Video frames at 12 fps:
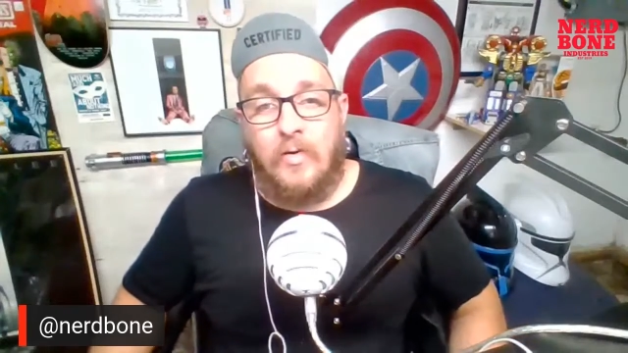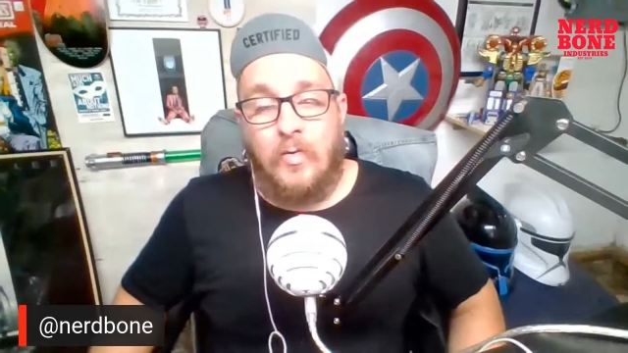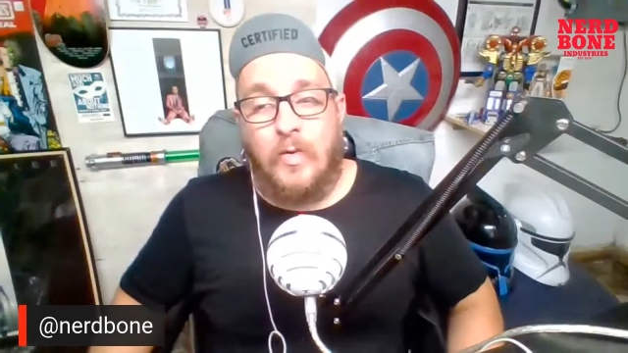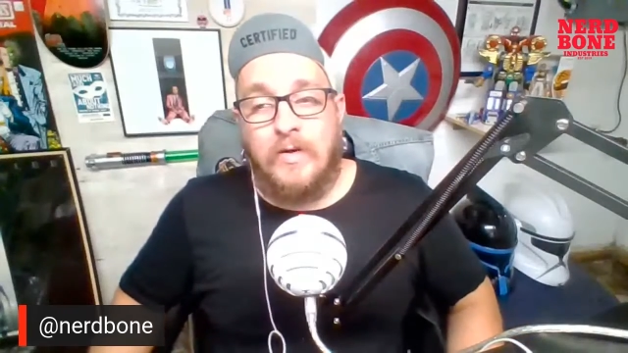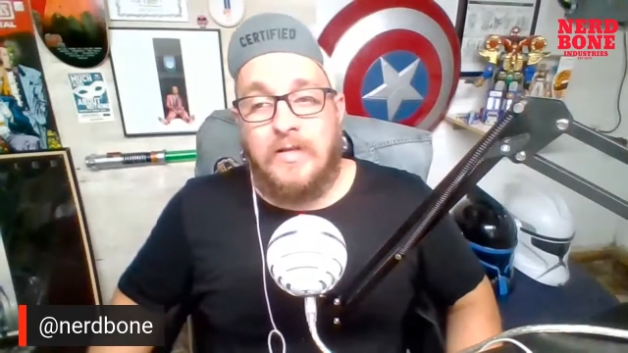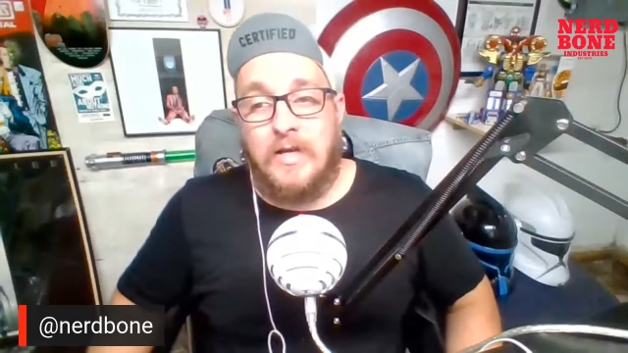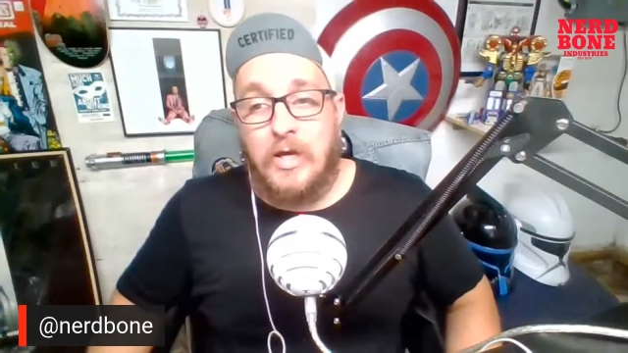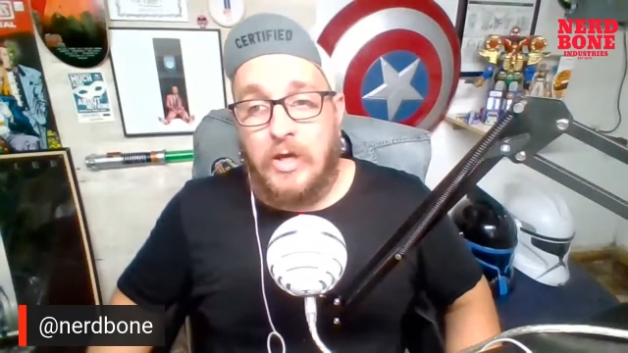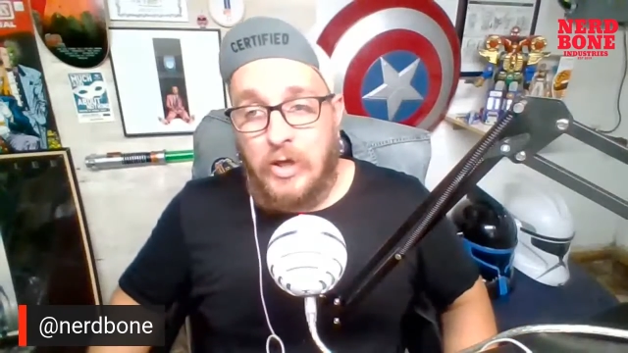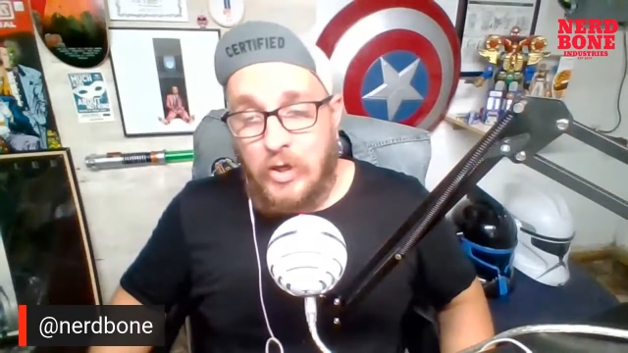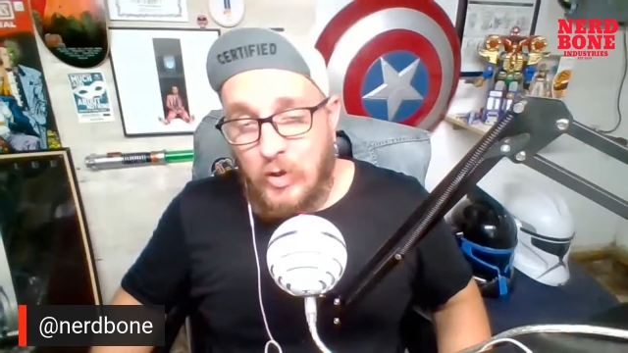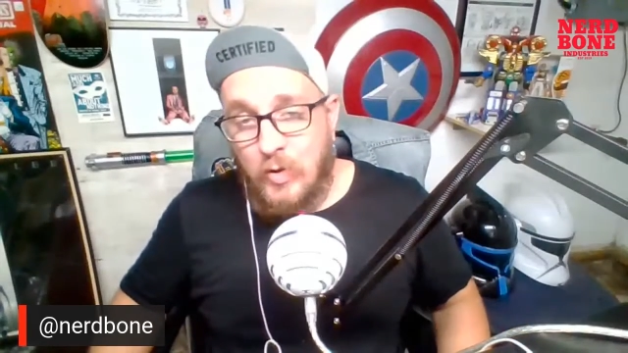was a
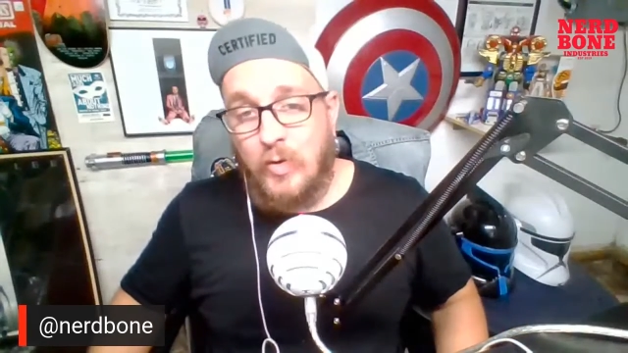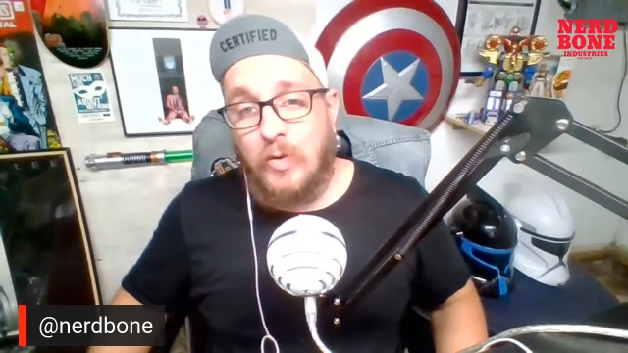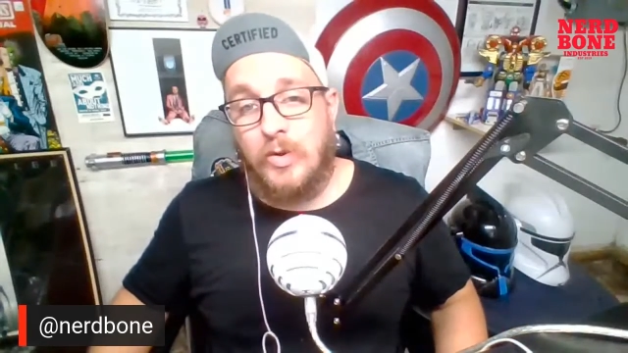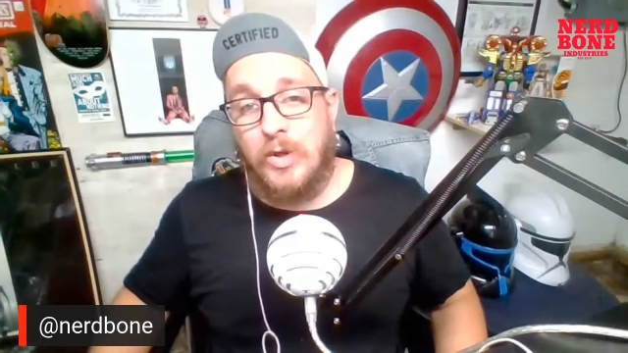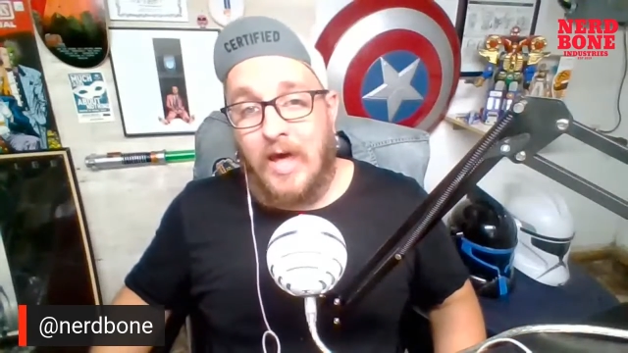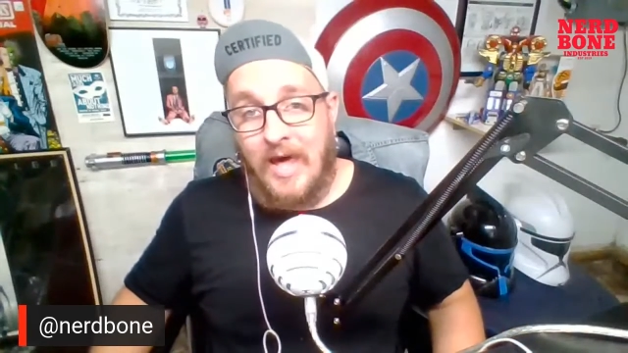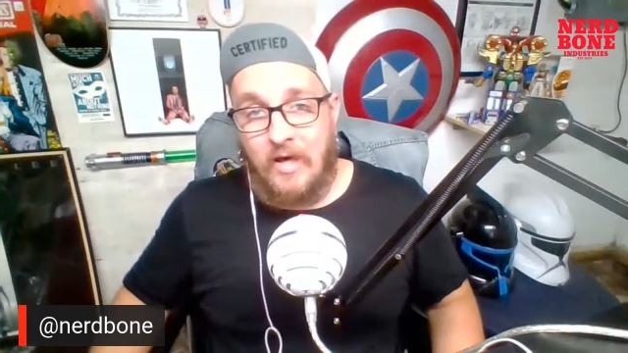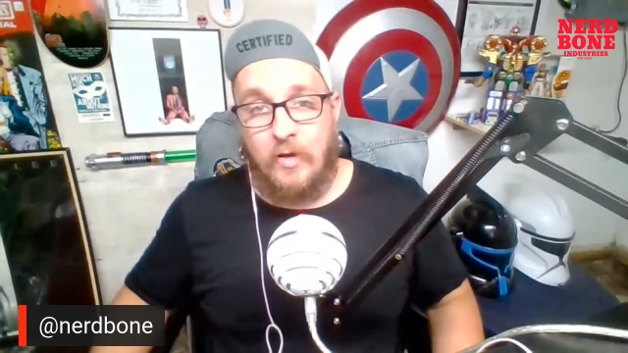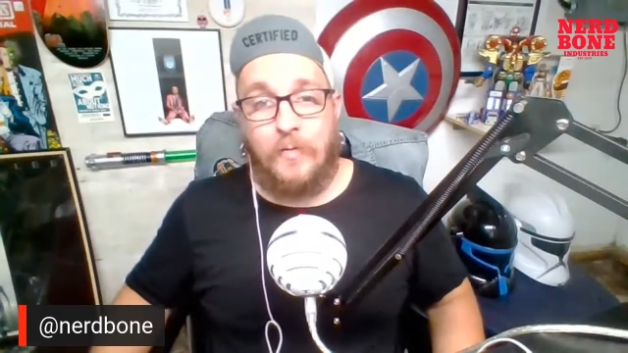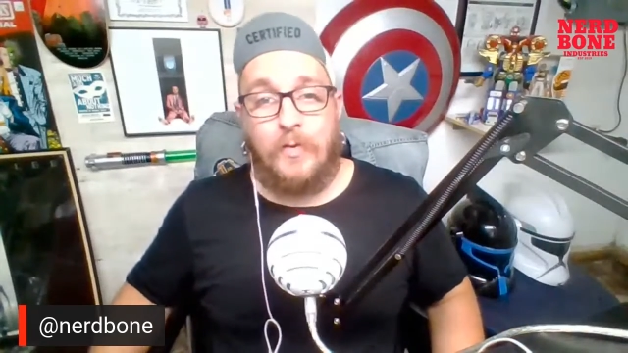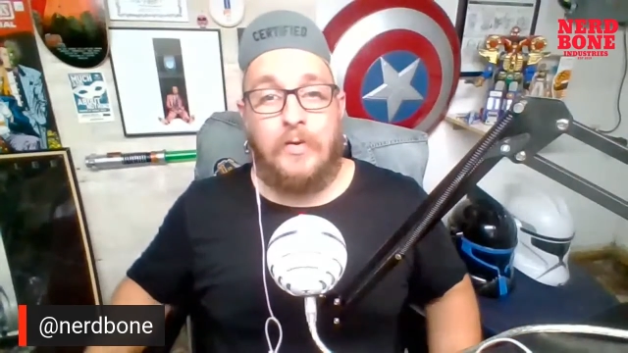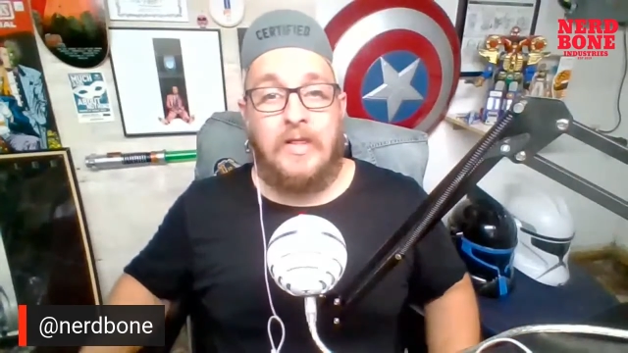huge
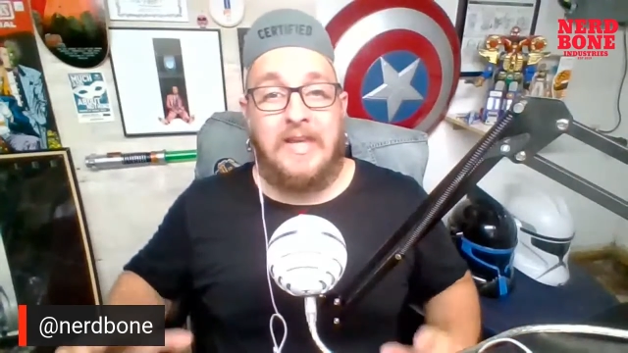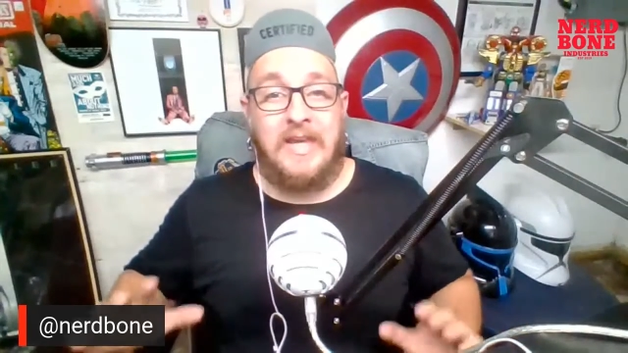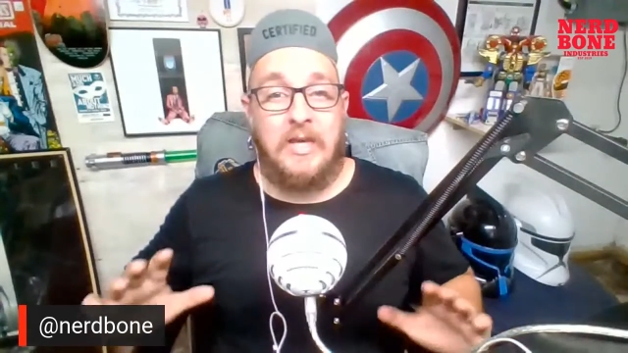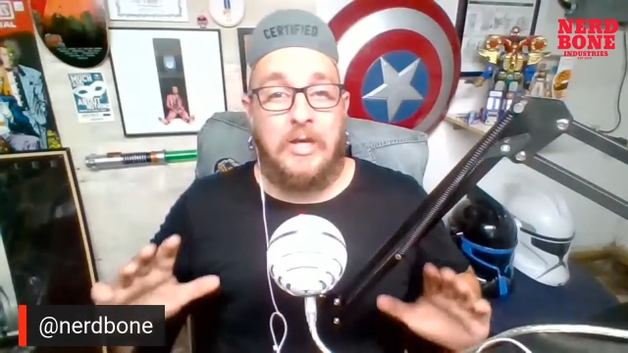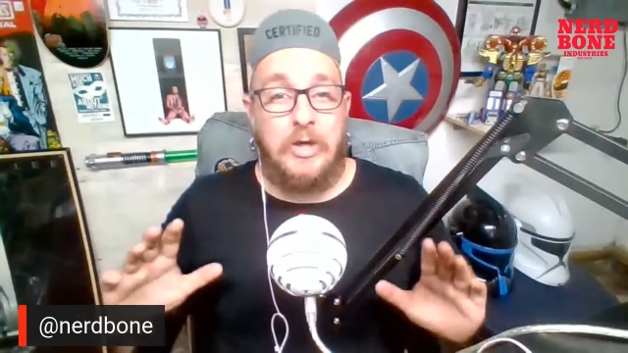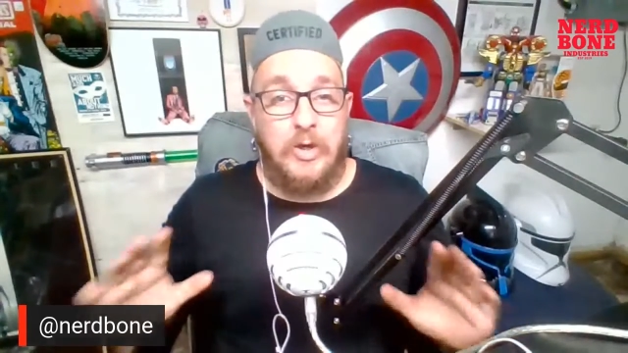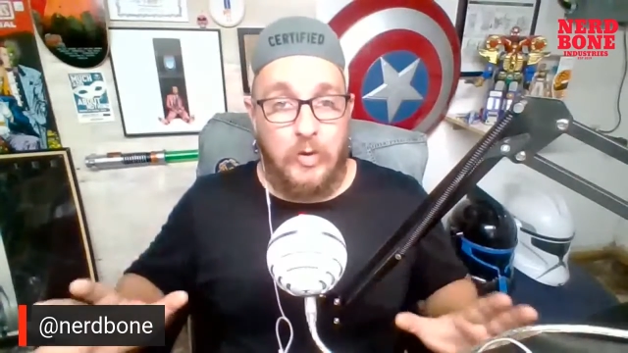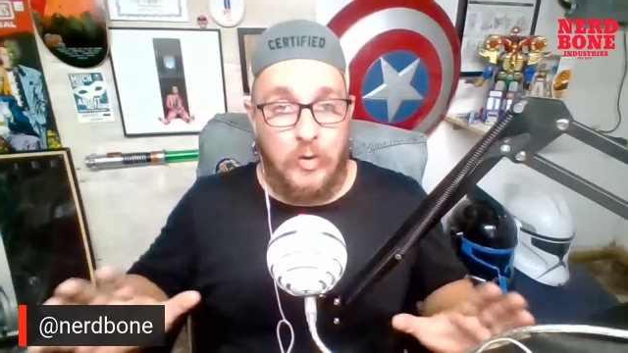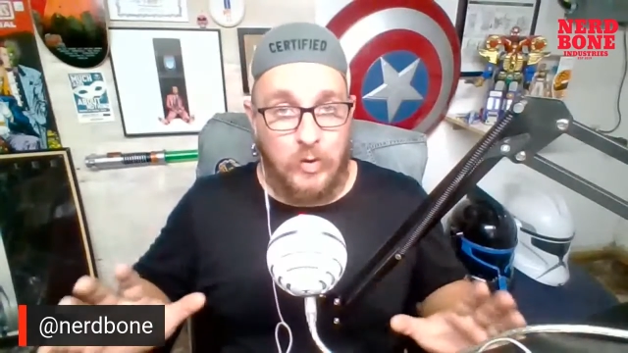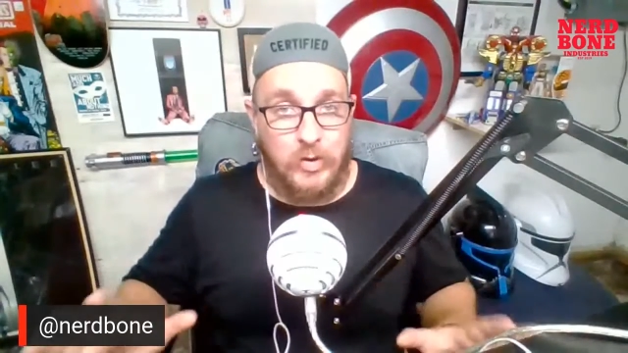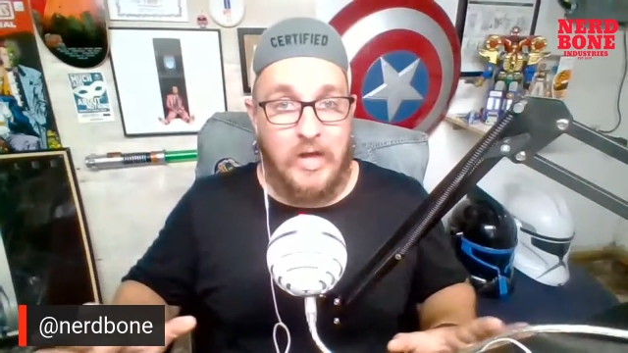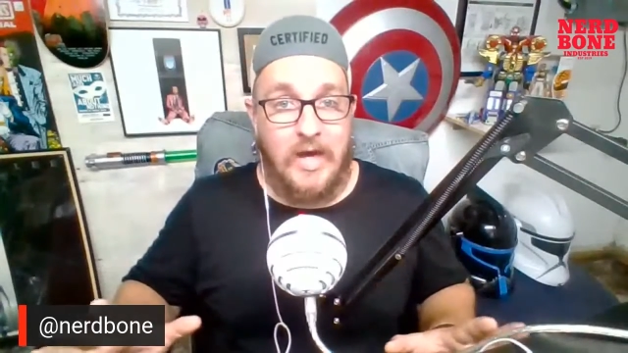help, like a
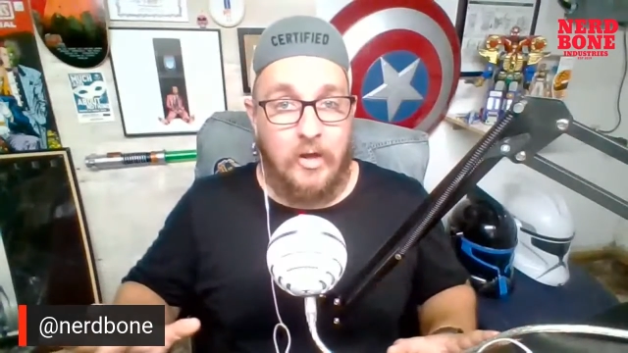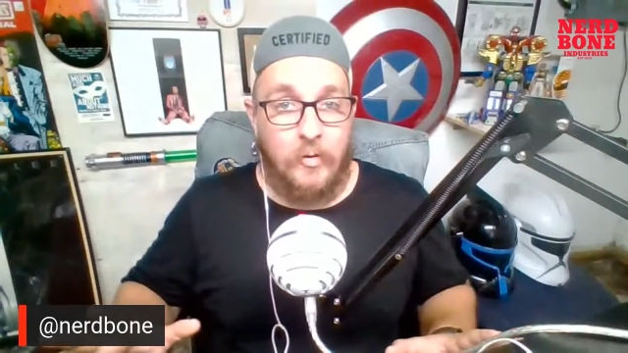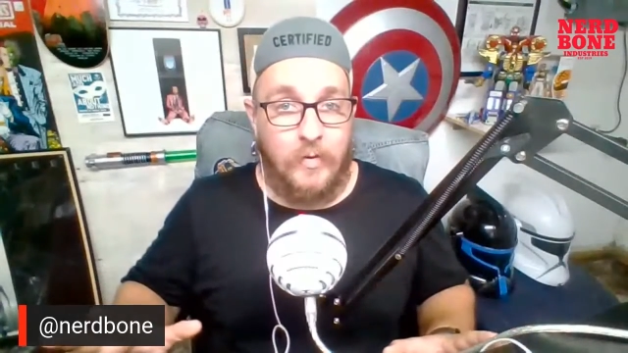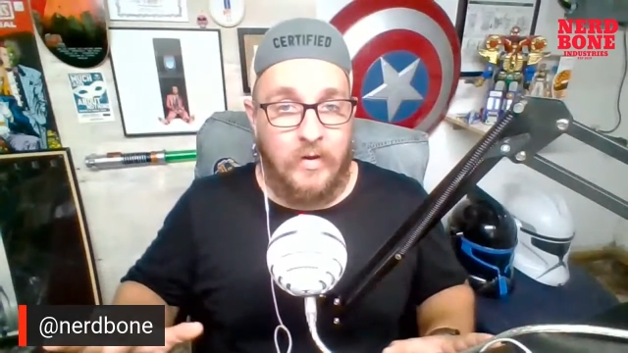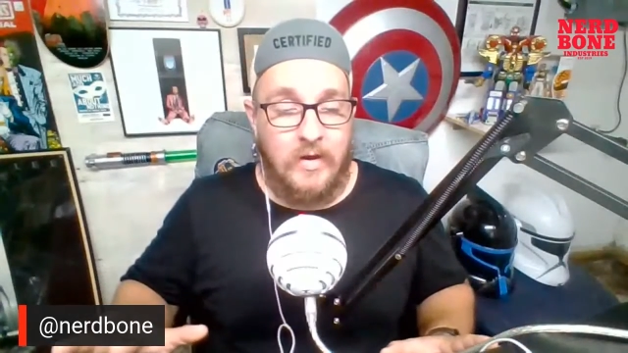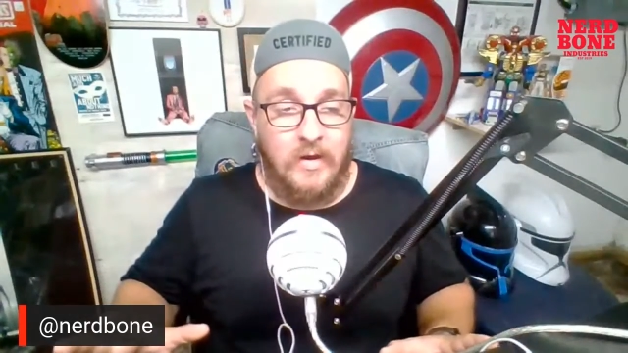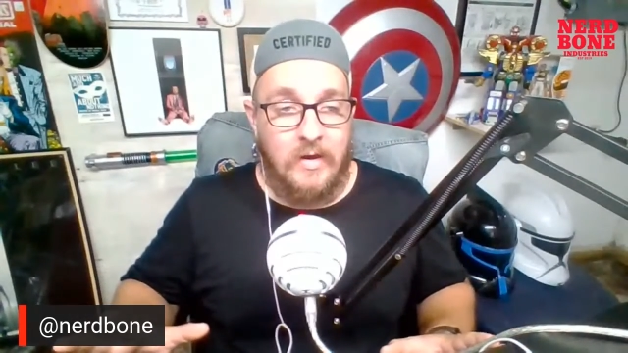huge help.